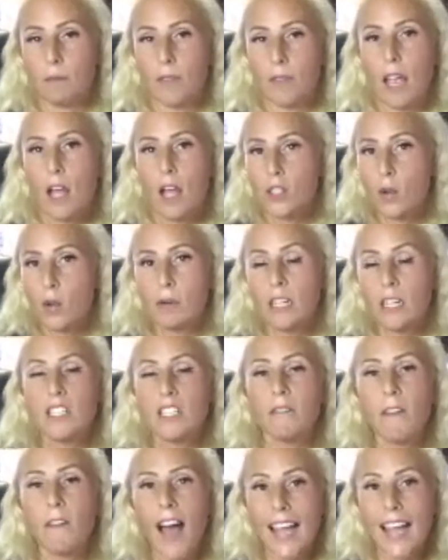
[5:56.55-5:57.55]
So I'm going to
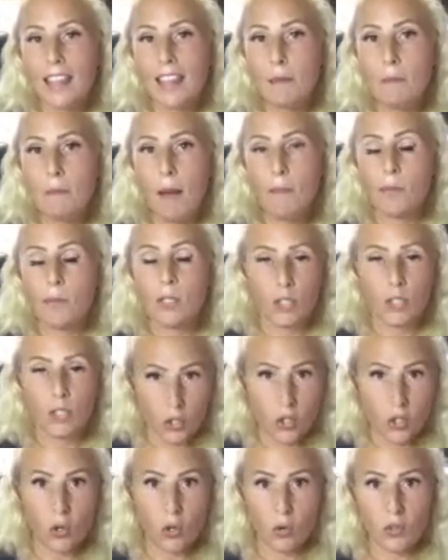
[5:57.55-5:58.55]
divide them up into
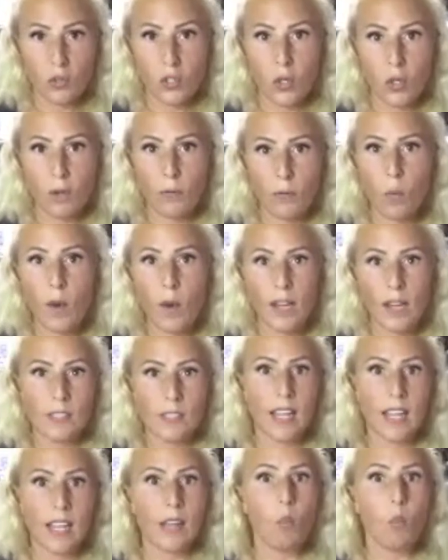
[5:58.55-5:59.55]
two different ways
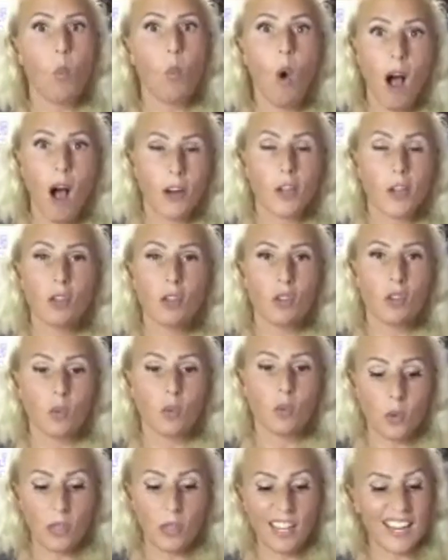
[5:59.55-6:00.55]
and walk you through
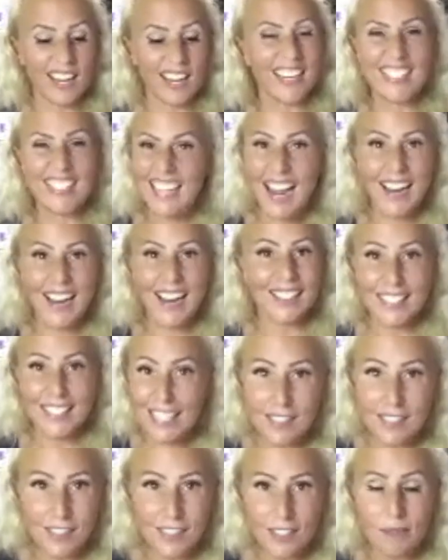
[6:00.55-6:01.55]
an exact
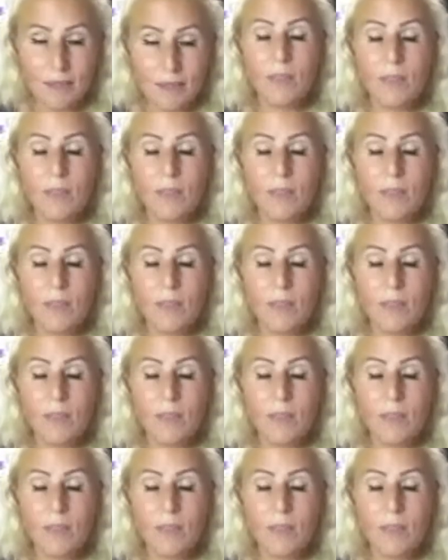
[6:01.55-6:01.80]
system